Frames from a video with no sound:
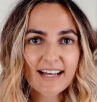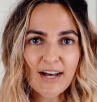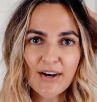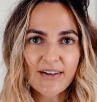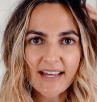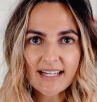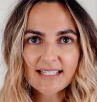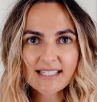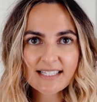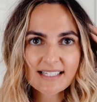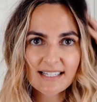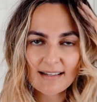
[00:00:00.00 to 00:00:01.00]
Oh
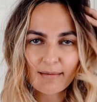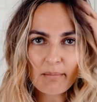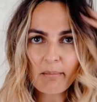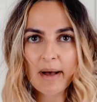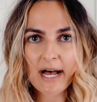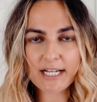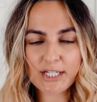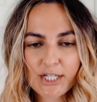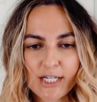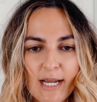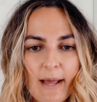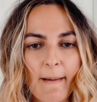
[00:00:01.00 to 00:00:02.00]
yes,
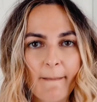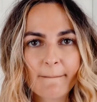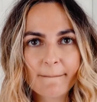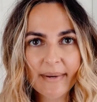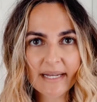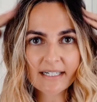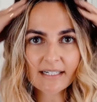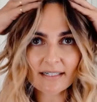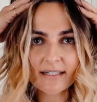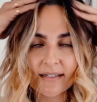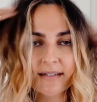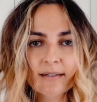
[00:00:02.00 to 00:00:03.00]
much
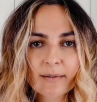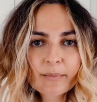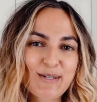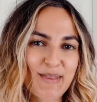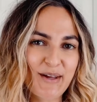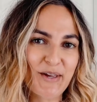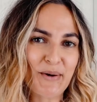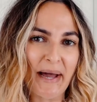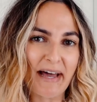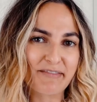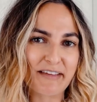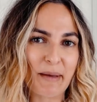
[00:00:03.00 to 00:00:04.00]
better. So there you
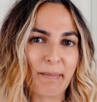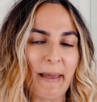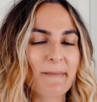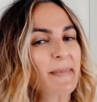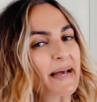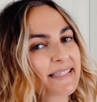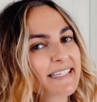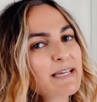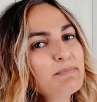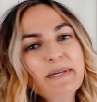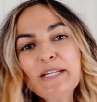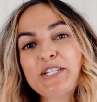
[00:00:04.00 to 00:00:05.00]
have it, my
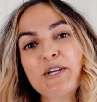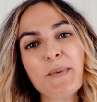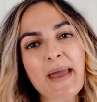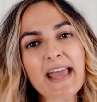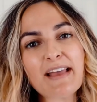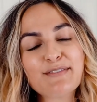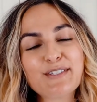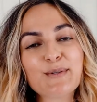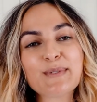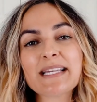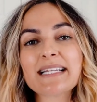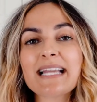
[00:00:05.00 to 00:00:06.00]
messy beachy waves
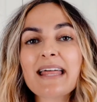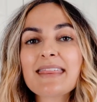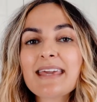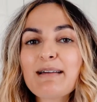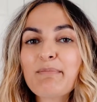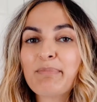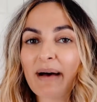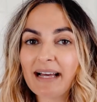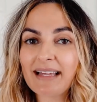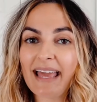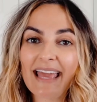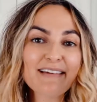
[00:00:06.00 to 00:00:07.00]
using nothing
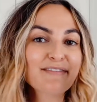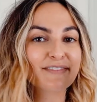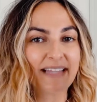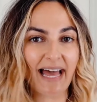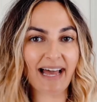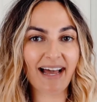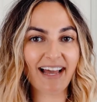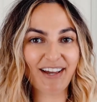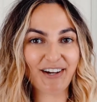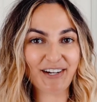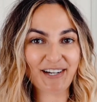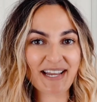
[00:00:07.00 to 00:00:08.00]
but a flat
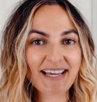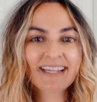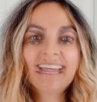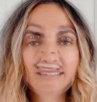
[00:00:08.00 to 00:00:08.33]
iron.